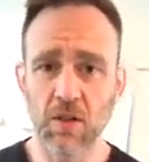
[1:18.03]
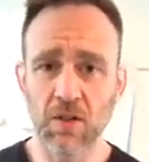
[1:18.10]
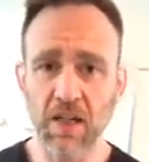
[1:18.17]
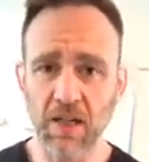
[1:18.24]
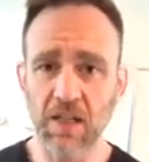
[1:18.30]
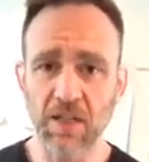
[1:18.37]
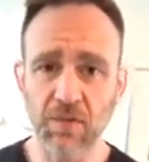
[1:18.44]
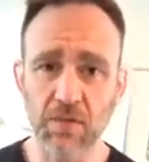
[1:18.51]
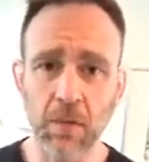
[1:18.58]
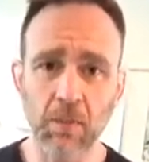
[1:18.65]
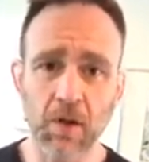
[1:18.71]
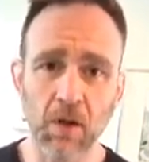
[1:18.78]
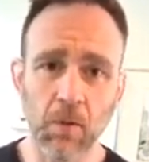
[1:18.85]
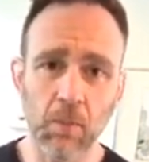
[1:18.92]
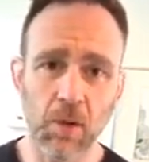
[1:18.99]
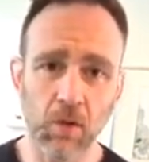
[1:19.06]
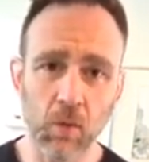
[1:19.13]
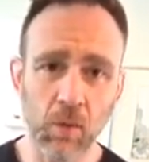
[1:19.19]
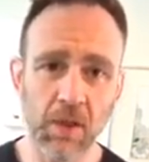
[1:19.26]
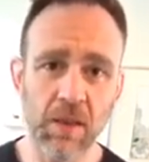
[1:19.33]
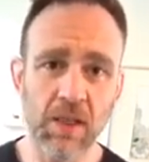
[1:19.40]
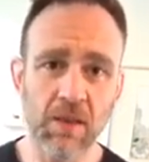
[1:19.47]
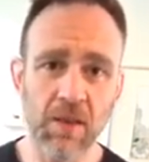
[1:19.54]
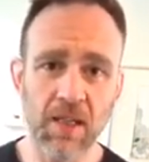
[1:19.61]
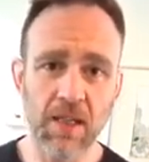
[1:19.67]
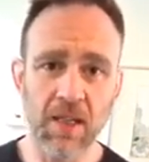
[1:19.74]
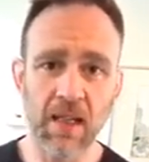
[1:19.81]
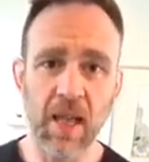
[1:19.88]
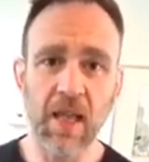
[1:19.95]
techniques from there, but really the
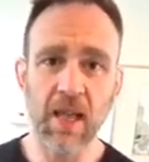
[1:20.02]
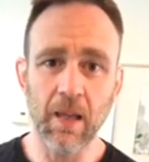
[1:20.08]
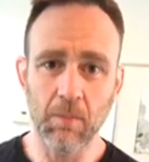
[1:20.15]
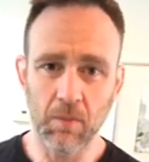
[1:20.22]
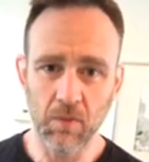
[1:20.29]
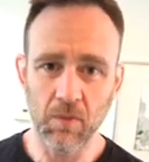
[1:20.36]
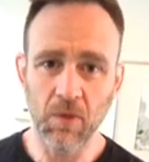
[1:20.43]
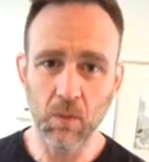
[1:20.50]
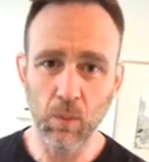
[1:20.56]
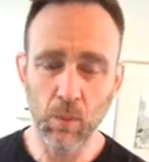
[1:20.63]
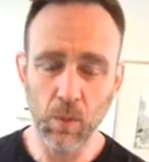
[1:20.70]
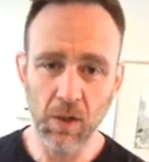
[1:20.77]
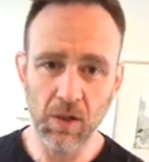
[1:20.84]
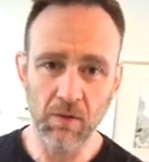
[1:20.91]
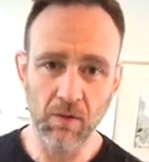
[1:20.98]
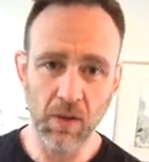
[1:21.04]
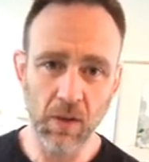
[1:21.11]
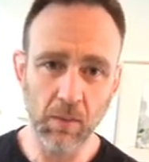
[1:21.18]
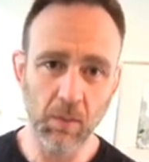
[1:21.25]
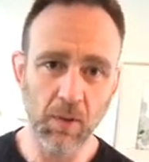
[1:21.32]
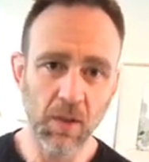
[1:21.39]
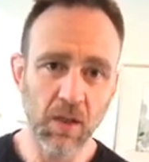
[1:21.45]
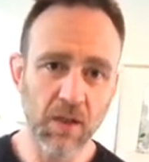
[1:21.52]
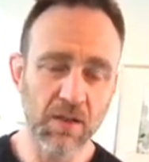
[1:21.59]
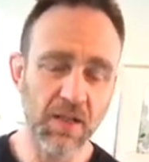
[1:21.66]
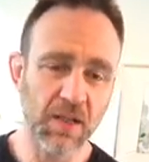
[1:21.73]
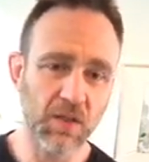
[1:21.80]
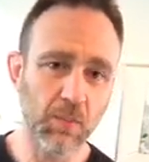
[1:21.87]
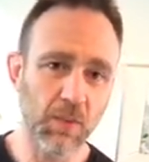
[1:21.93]
game that we want to develop
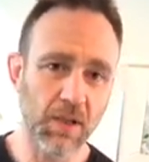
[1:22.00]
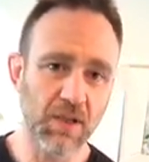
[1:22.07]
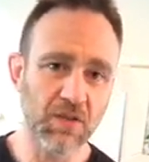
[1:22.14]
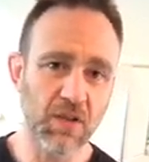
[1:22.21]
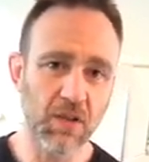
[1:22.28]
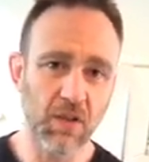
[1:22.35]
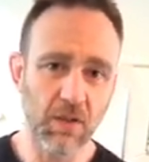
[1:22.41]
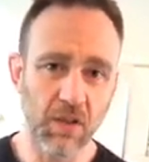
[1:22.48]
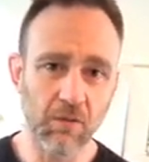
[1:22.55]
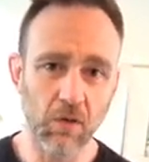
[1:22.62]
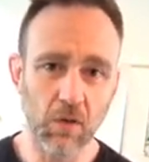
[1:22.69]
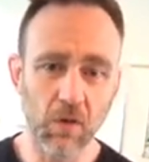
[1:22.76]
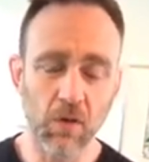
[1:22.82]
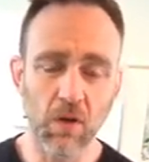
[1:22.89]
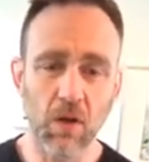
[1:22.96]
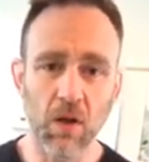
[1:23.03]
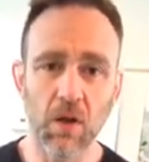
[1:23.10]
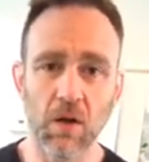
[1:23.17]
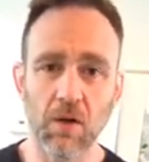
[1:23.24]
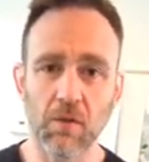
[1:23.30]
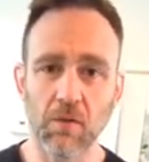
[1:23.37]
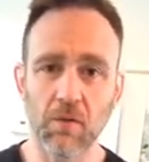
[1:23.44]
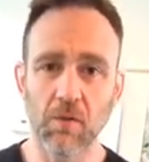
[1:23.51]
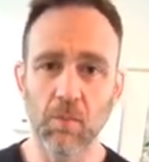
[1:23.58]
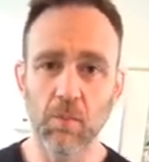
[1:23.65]
takes place at the level of